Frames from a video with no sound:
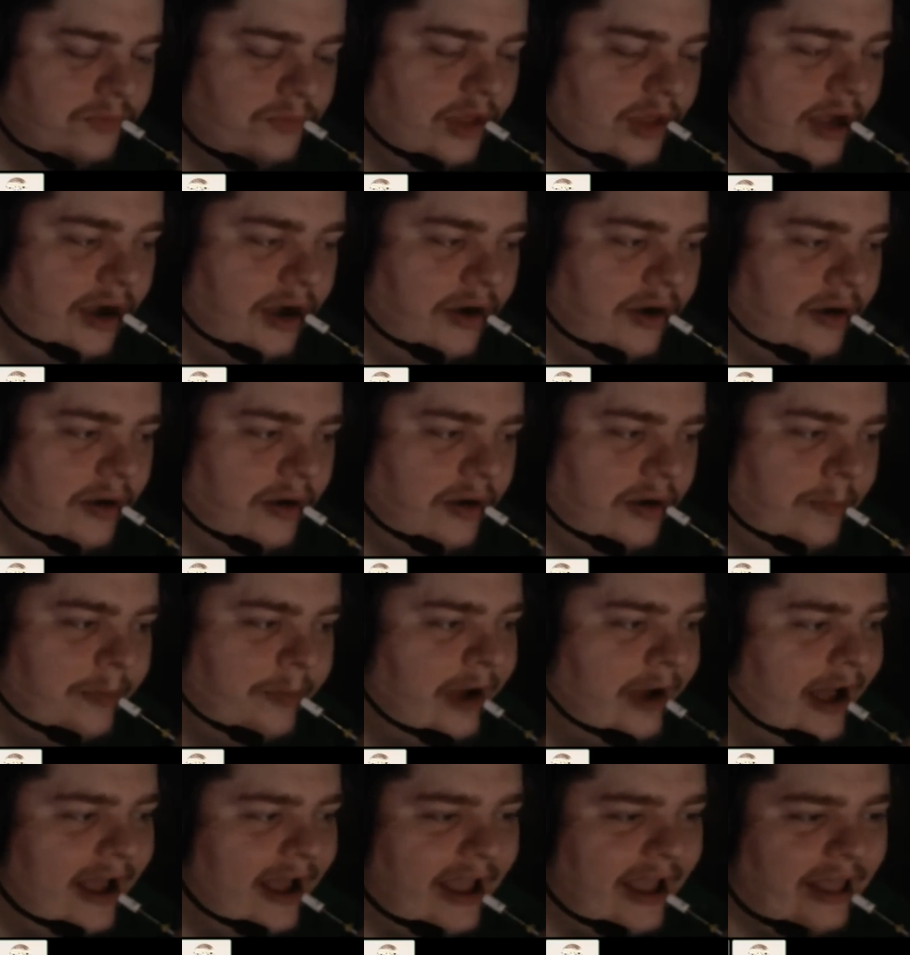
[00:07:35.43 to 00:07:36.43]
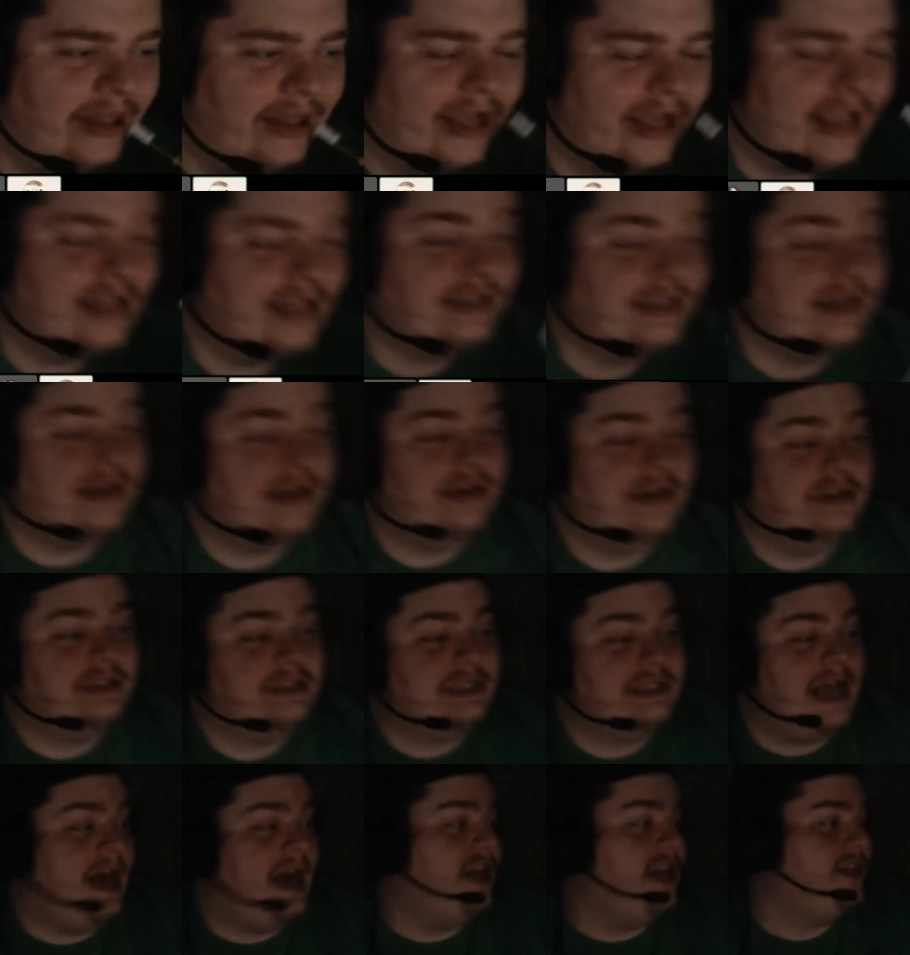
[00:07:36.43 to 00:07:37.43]
No, but it
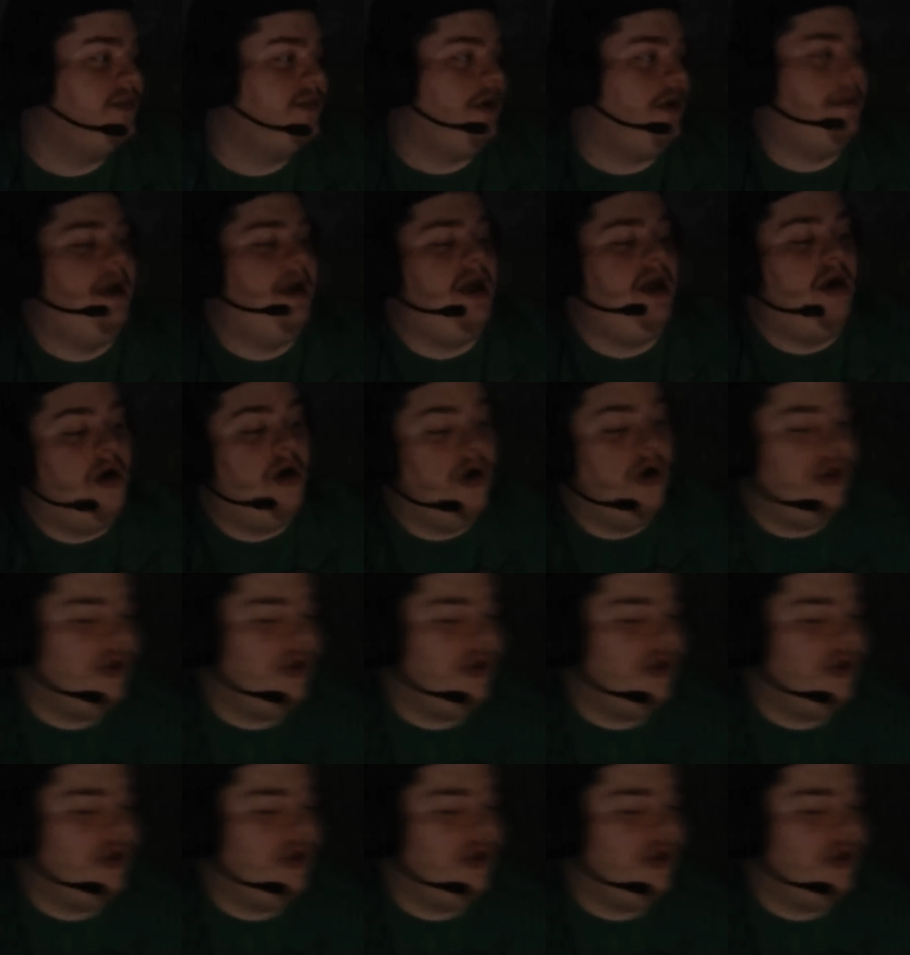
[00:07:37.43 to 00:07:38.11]
didn't satisfy my